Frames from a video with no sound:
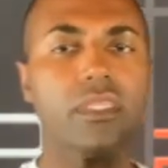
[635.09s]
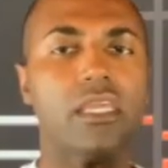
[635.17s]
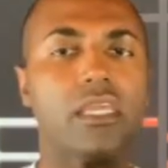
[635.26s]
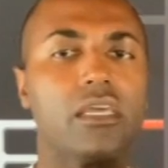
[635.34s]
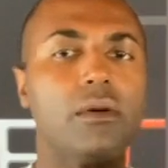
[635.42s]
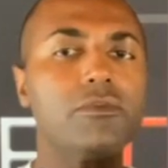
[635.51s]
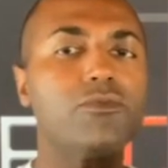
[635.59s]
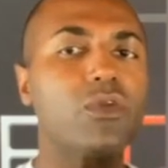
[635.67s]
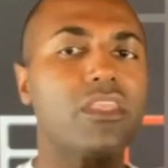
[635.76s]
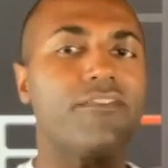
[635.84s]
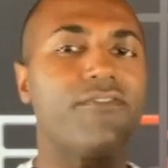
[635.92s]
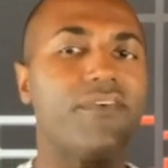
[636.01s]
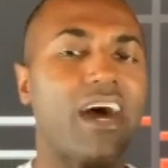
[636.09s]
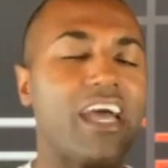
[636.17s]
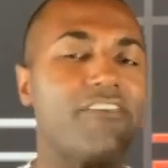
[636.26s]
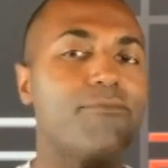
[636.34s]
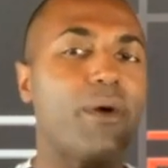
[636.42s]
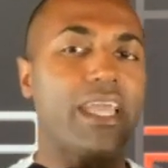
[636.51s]
It comes with a
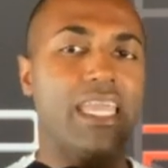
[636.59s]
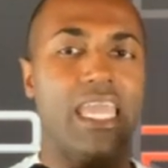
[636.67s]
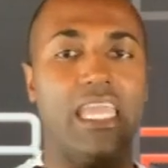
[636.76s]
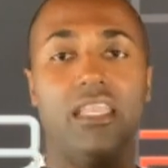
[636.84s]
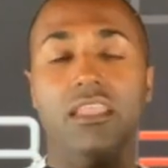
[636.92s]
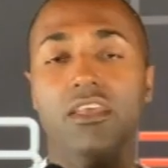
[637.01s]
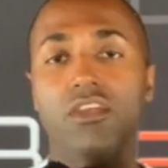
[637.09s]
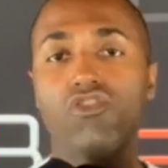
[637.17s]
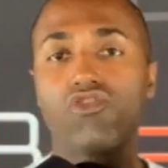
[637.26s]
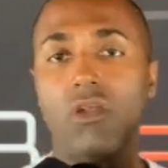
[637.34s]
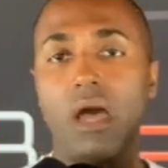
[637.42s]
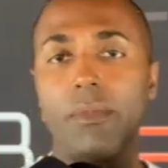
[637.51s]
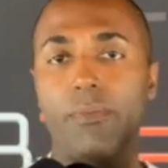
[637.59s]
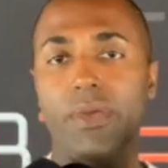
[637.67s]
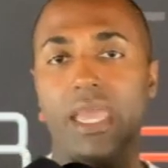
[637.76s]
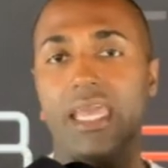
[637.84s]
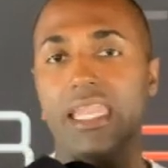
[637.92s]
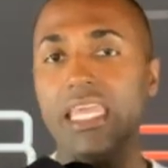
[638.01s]
five by eight trauma
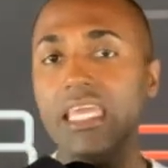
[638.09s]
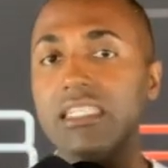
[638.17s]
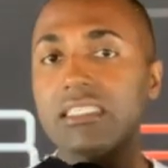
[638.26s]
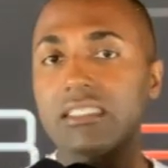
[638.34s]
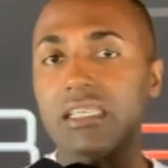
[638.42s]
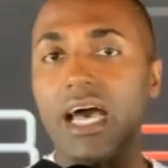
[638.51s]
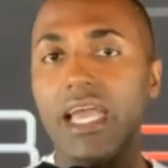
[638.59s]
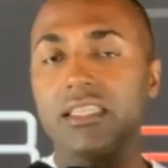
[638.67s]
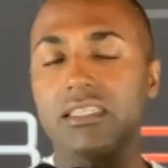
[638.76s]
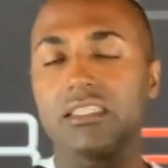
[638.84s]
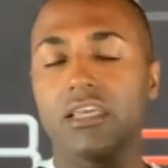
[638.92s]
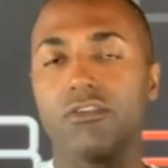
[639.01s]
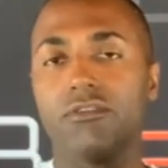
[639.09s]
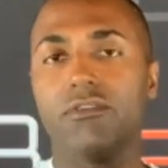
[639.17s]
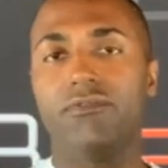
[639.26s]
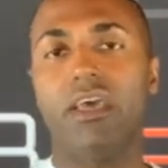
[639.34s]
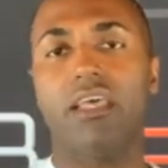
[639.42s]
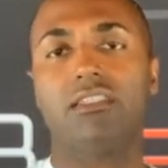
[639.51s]
pad inside the center of the
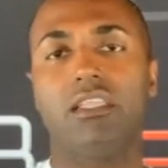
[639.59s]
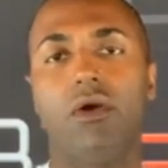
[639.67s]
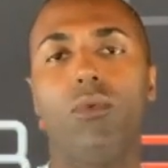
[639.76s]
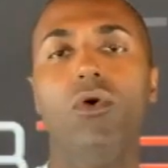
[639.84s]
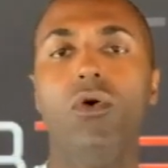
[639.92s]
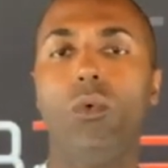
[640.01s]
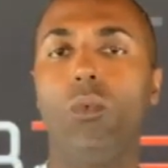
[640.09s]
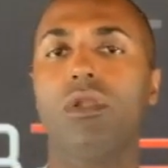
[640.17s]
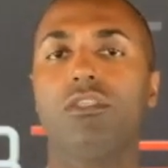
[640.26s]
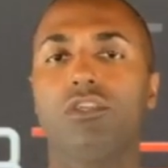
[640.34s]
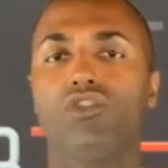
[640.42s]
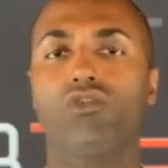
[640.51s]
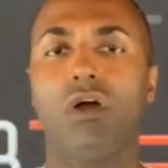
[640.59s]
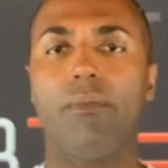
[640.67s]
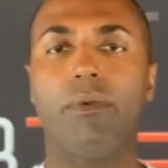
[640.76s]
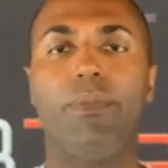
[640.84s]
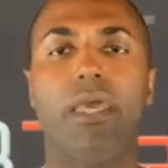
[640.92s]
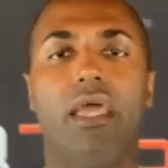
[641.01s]
vest. Now, what is a
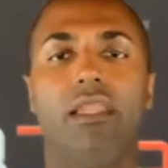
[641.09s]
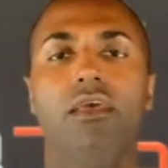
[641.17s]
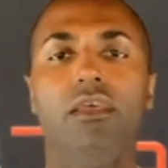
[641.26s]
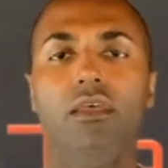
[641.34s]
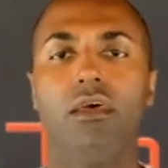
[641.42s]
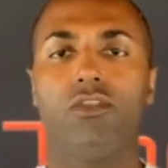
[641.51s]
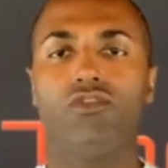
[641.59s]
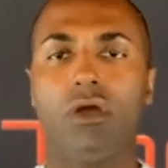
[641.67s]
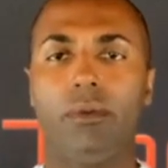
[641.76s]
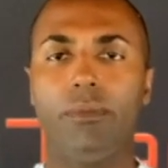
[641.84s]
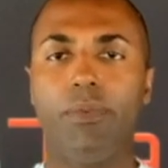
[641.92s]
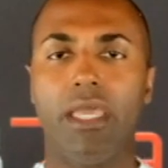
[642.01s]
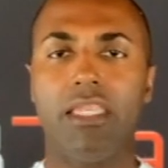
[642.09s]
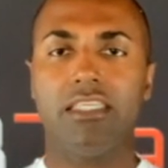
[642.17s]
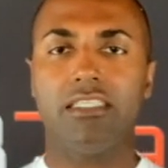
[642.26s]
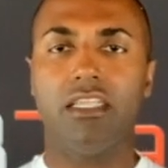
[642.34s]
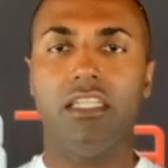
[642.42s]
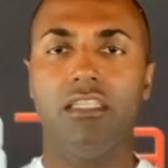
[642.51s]
trauma pad? A trauma pad
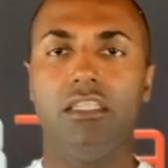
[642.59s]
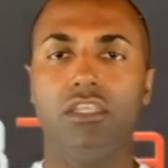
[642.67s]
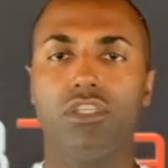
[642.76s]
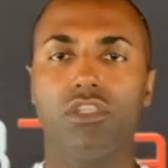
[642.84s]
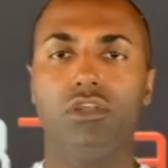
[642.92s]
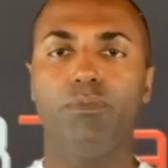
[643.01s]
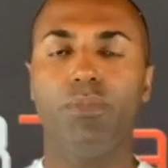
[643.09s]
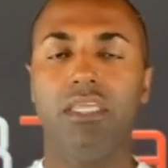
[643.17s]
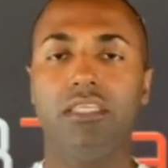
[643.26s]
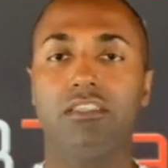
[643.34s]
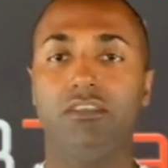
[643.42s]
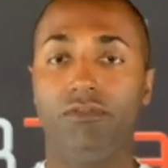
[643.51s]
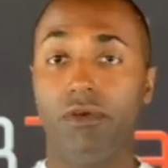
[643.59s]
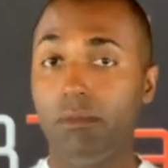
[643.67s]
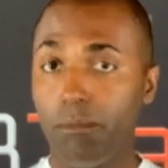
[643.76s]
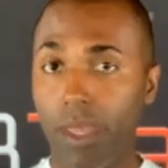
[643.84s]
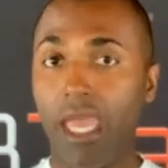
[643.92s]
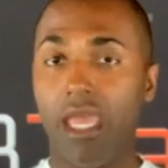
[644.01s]
is an additional piece
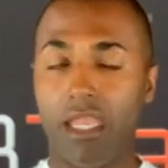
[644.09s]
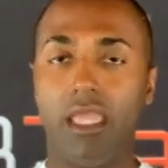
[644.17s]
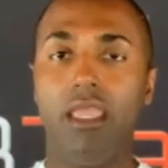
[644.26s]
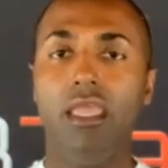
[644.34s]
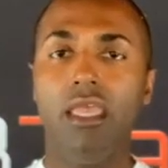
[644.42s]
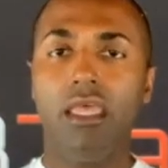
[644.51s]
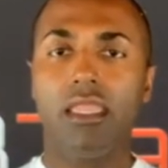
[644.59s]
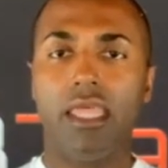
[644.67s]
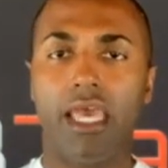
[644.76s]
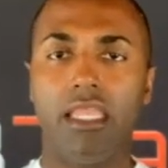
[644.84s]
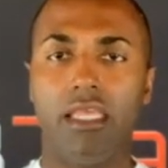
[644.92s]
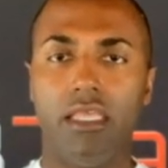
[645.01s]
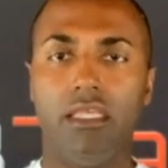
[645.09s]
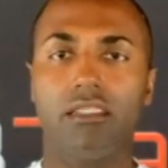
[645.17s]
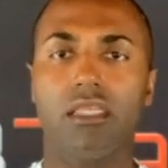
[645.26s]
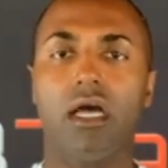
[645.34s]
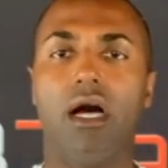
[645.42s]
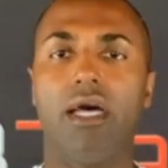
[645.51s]
of padding that
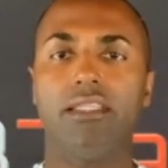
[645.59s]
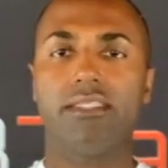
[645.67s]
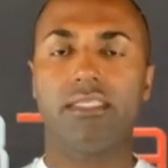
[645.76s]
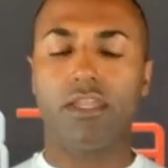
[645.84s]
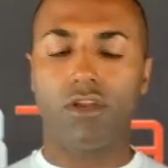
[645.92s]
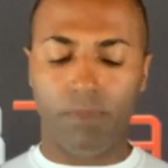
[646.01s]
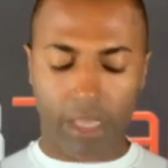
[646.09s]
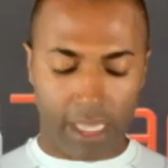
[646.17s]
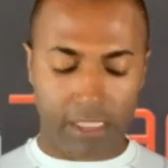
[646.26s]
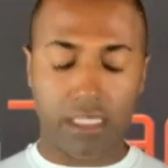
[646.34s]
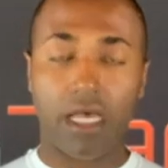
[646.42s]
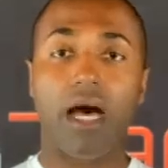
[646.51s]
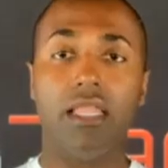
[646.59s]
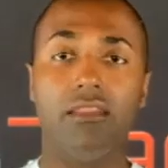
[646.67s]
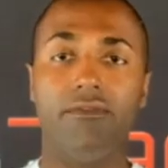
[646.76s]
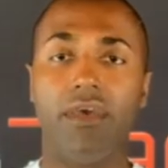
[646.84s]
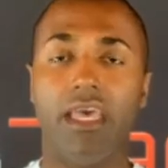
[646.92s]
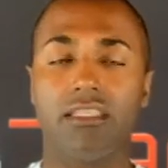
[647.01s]
is on center mass on the
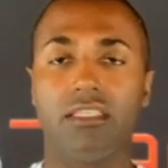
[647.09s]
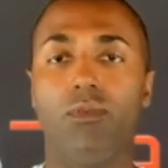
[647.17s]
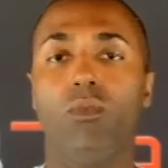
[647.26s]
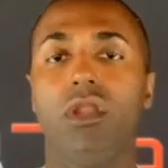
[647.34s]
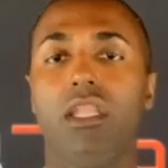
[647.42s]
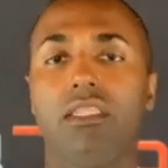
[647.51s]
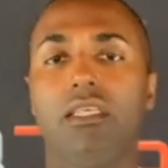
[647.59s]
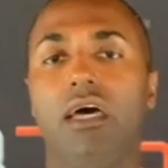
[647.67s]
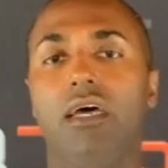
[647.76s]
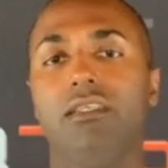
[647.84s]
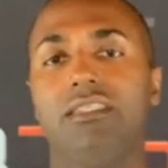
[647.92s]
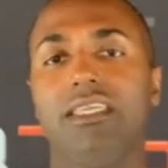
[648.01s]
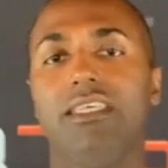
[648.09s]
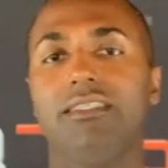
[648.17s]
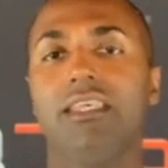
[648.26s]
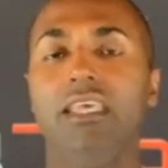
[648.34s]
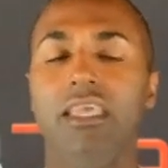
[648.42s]
vest. And what it does is